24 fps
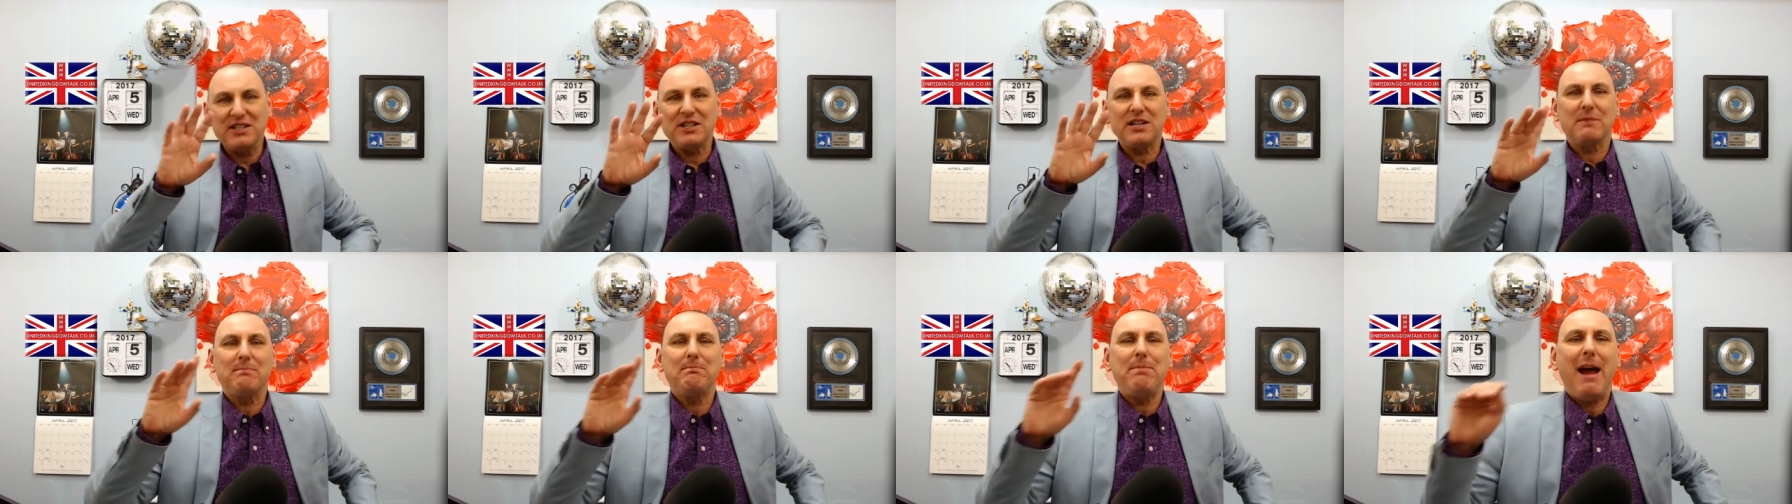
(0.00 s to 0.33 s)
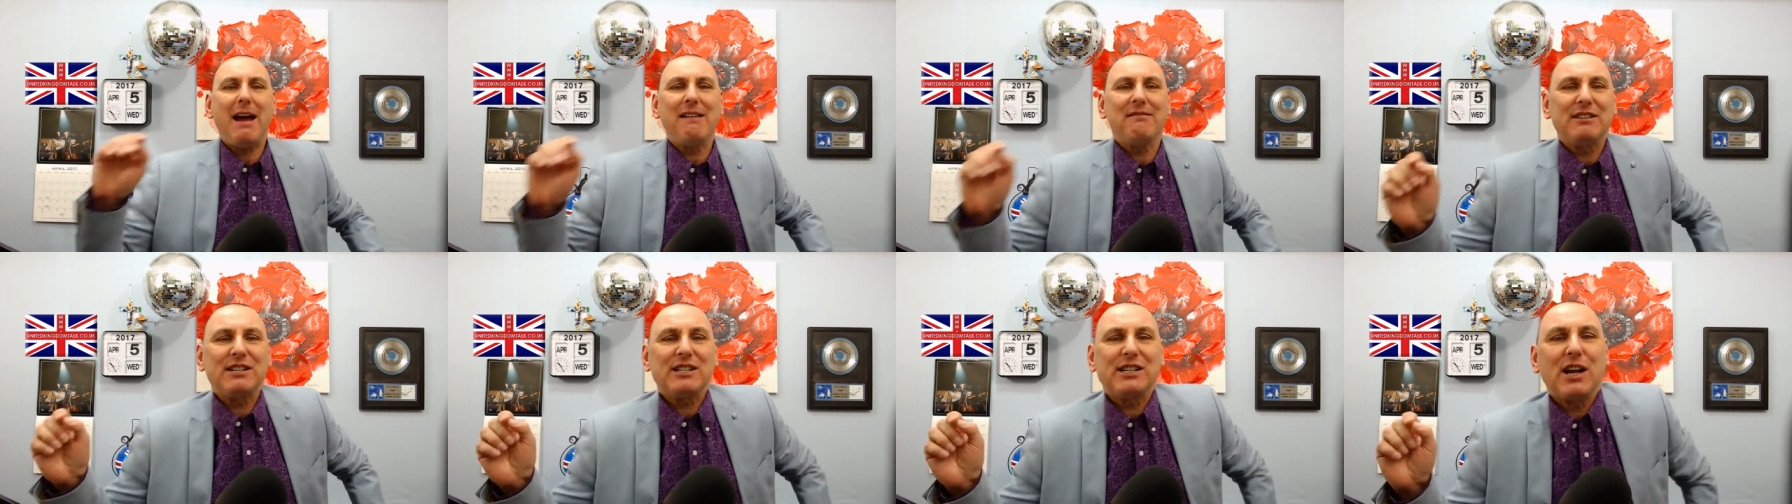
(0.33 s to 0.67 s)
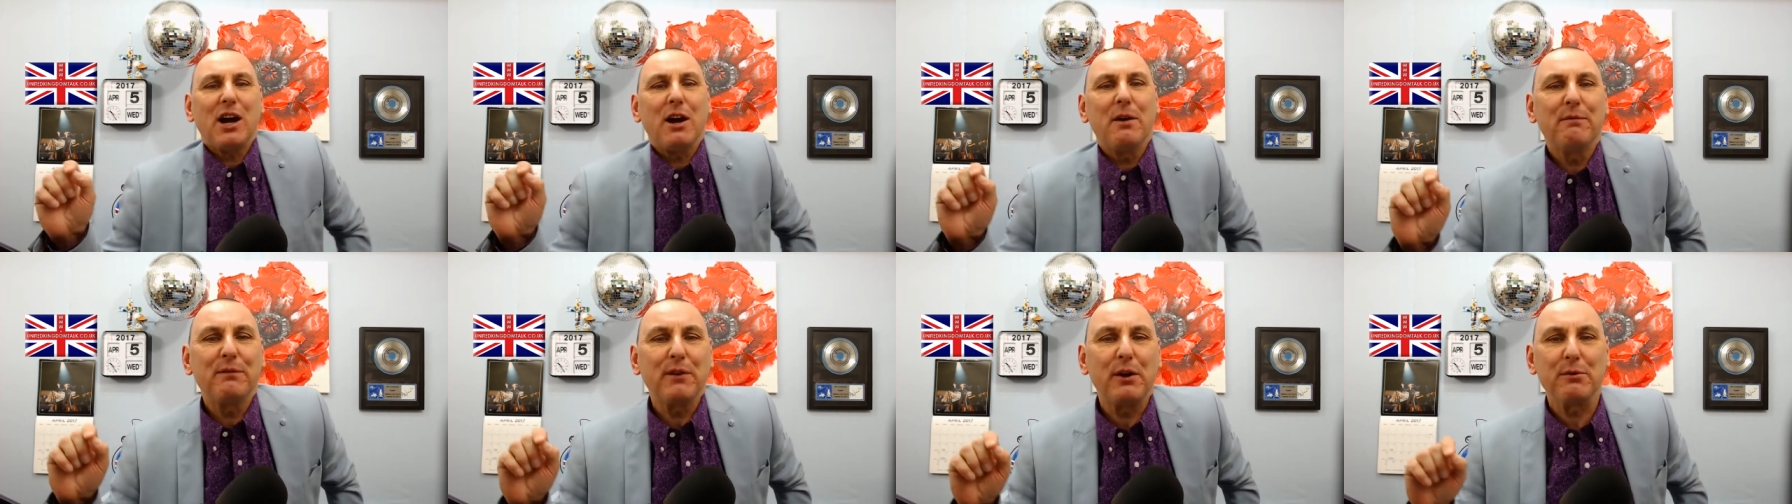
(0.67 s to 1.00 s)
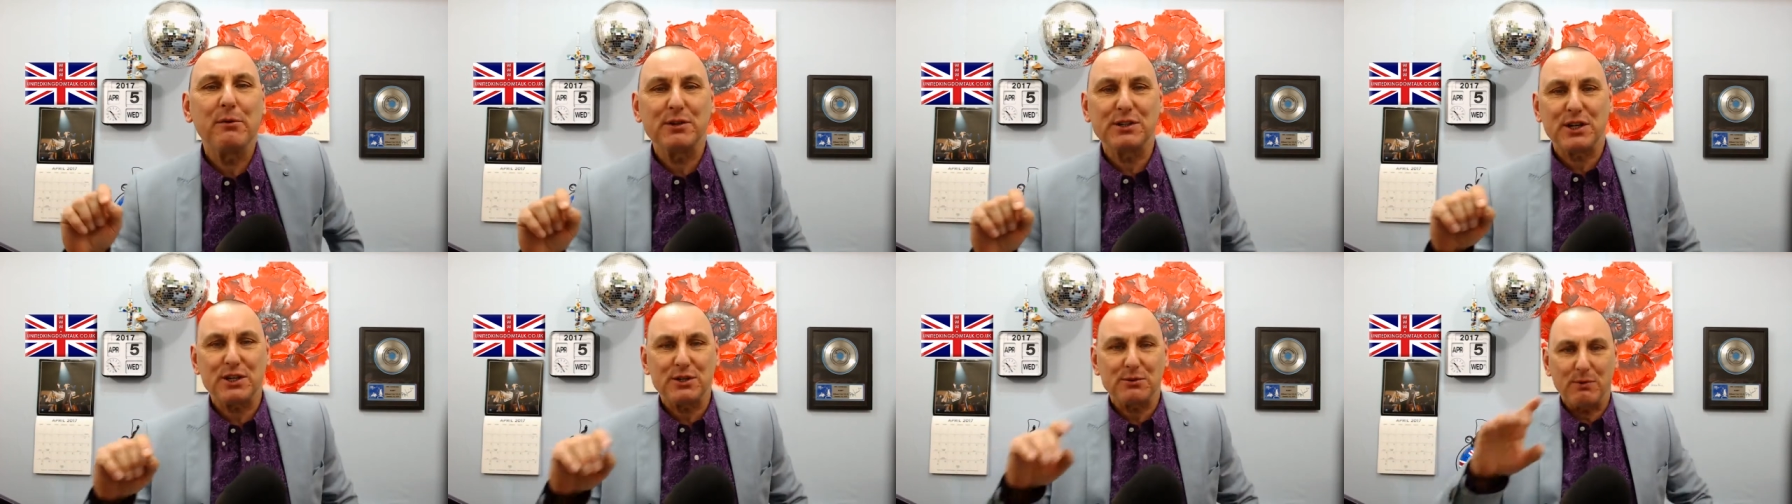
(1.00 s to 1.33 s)
to the Periscope
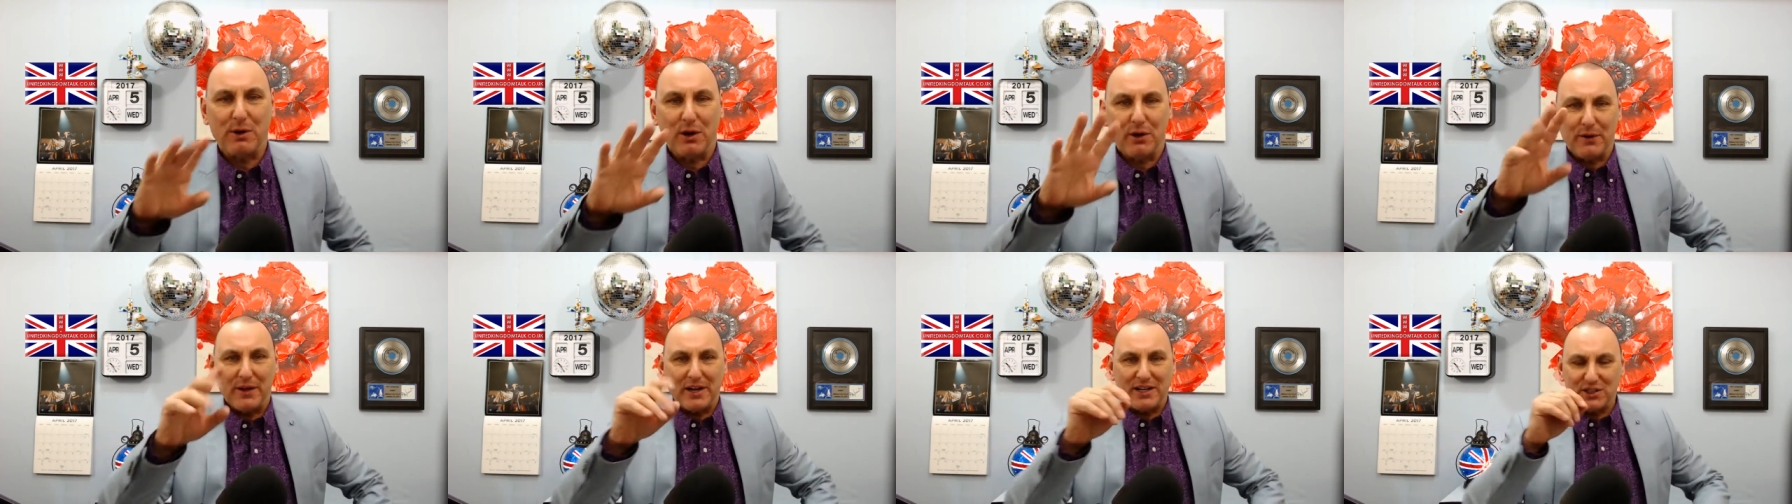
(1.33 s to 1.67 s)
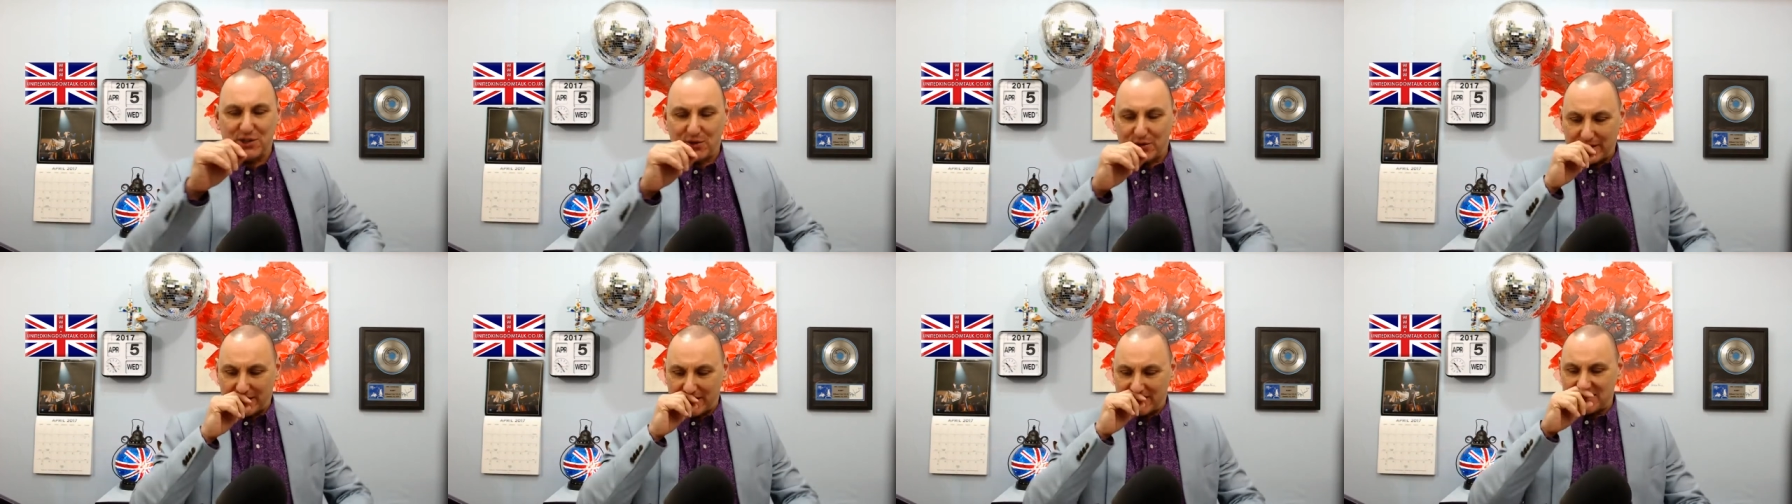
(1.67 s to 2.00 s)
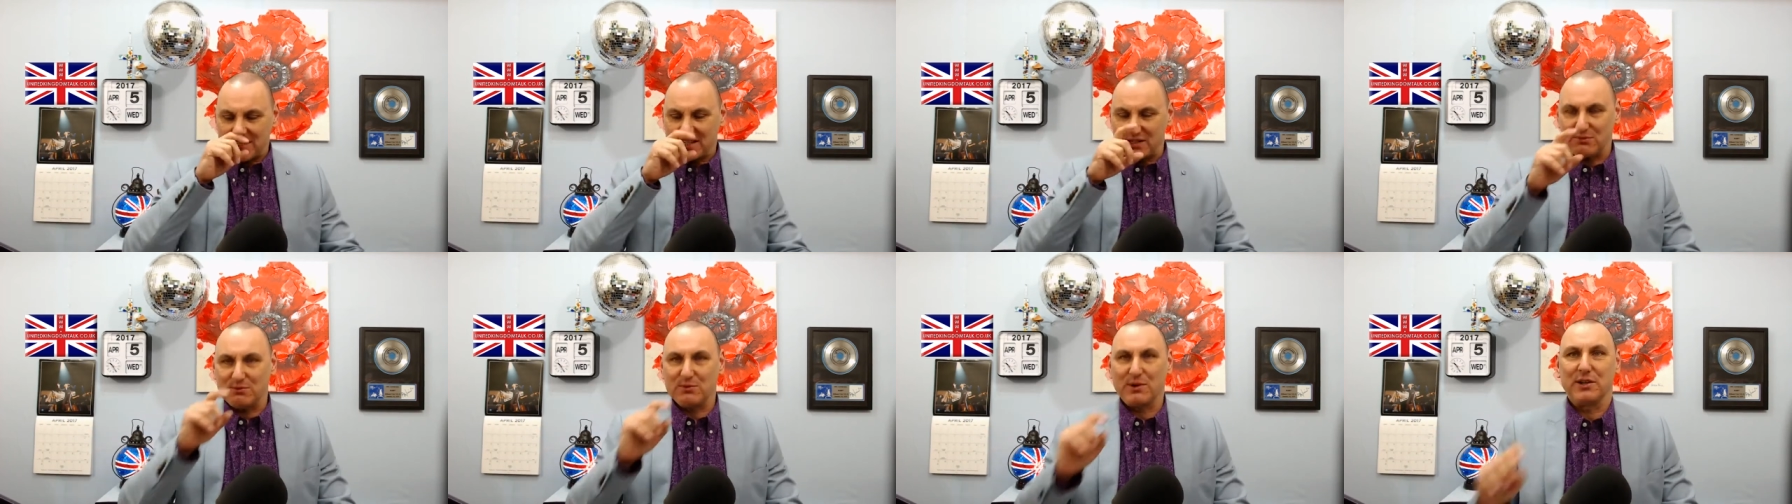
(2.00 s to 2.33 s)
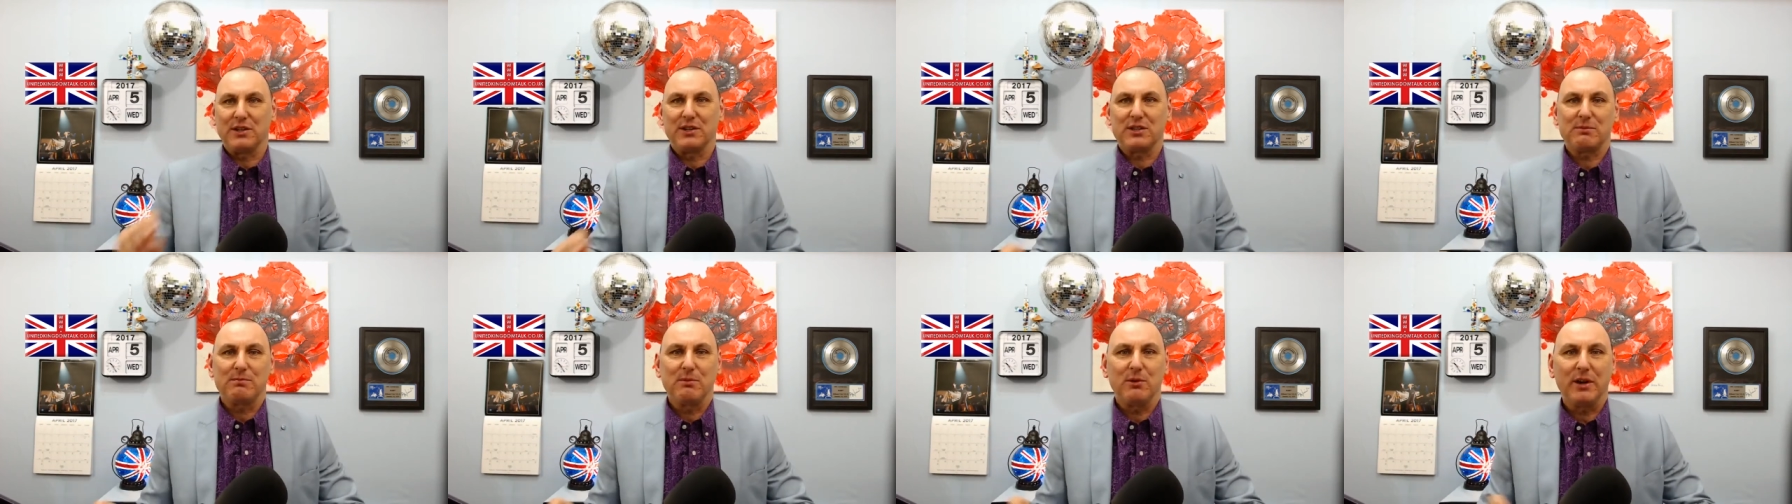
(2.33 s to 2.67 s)
viewers as well. They're joining us as well
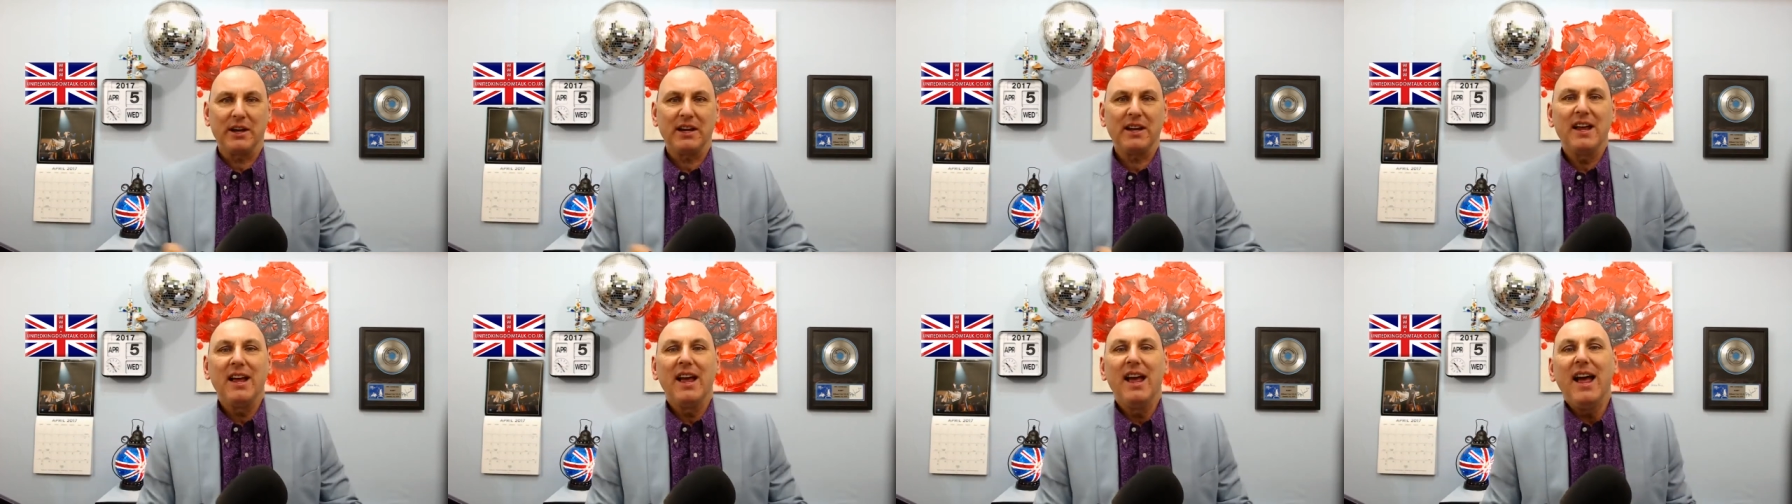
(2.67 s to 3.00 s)
this morning.